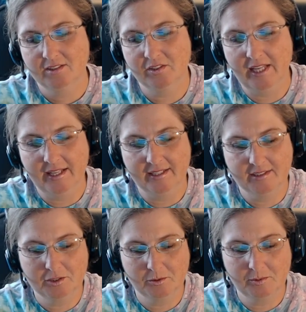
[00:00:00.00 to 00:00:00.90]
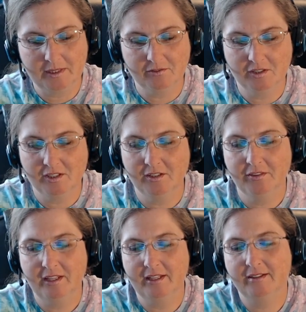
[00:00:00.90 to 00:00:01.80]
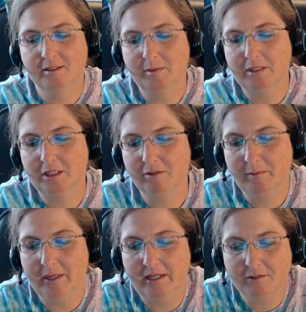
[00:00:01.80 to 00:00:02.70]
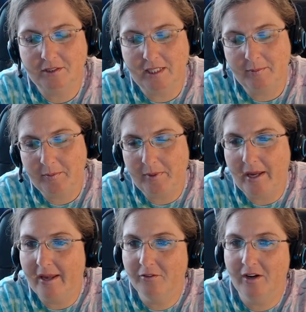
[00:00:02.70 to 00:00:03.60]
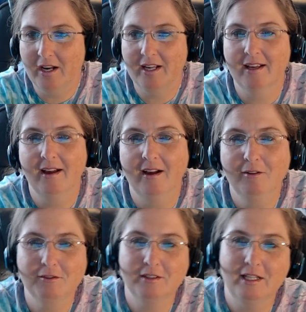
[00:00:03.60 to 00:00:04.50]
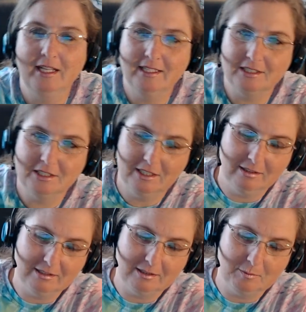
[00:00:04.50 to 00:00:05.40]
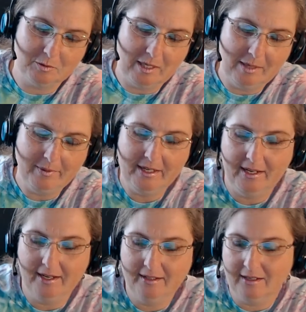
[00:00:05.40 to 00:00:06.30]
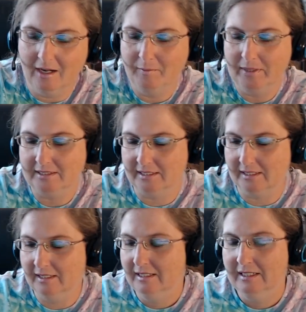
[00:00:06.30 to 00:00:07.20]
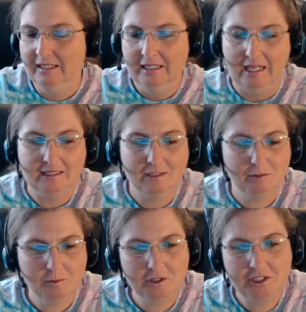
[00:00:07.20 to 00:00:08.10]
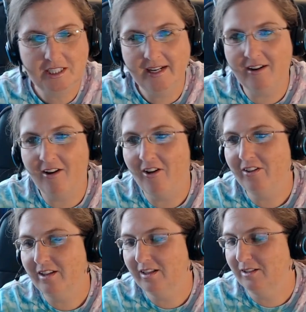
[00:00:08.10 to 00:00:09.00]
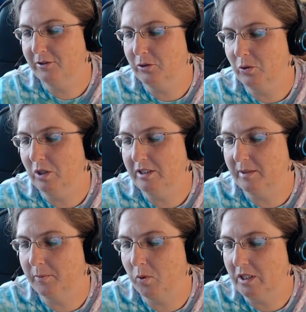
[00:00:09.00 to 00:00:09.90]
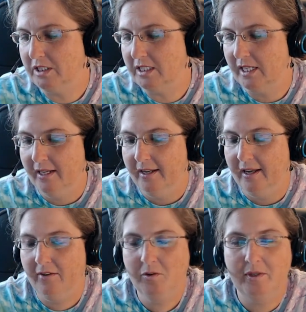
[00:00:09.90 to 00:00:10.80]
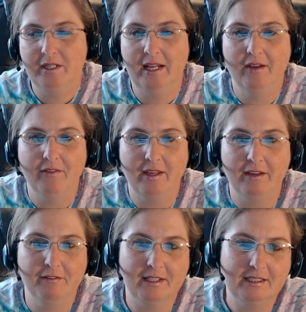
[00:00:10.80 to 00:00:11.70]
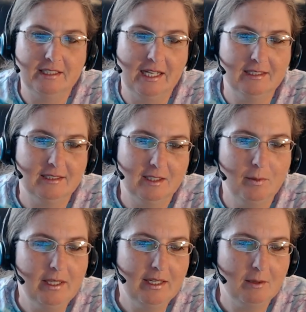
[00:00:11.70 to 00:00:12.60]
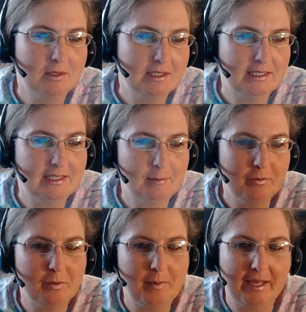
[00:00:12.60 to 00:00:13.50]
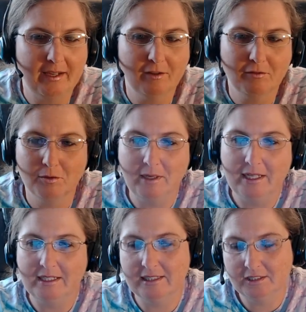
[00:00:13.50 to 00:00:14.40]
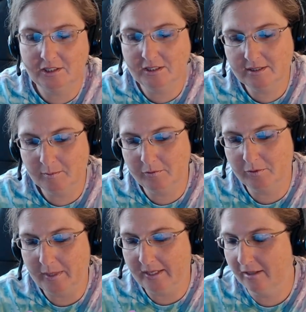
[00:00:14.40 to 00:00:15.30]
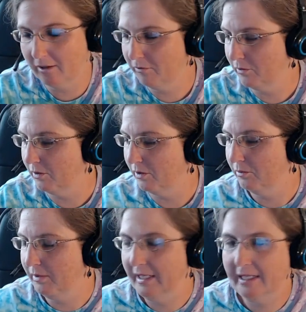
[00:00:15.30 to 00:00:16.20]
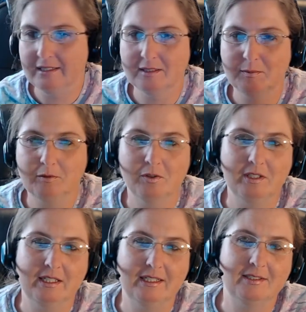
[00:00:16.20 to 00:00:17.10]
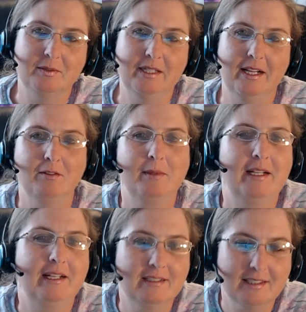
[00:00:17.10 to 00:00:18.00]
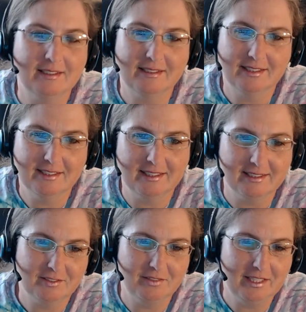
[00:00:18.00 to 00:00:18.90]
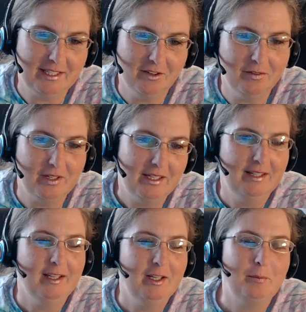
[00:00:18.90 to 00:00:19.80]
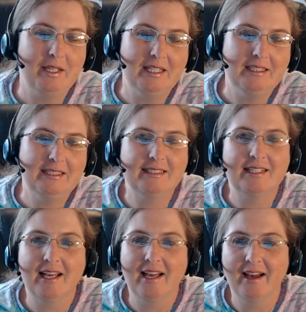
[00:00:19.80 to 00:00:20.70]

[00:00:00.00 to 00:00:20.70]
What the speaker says: So that is your week, Virgo. Thank you so much, everybody, for stopping by, for hanging out, for liking, sharing, subscribing, and commenting. I do appreciate all of your support. Everyone have a fantastic week. I will see some of you back here for Reiki sessions, some of you back here for readings before the next one. Everybody else, I'll see you in the next video. Peace